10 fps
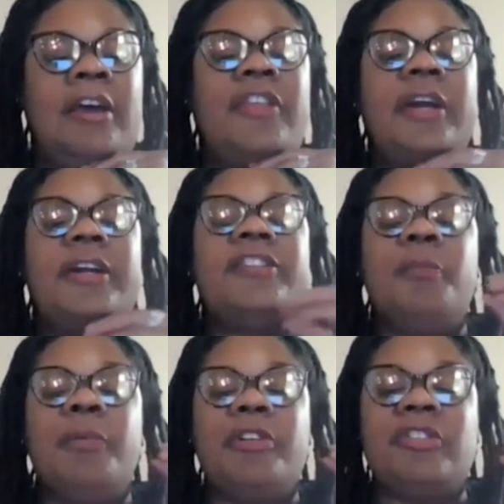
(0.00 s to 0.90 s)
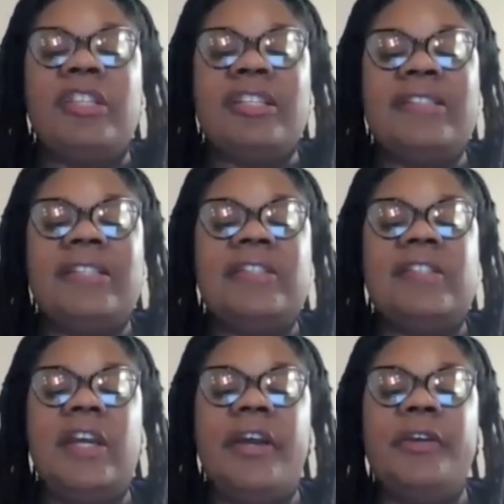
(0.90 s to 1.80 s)
There is a persistent
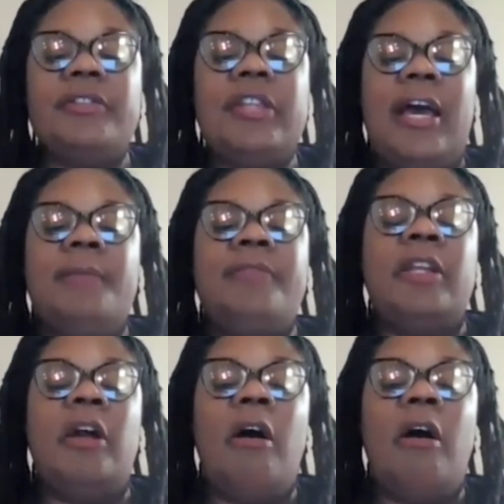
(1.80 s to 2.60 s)
stereotype that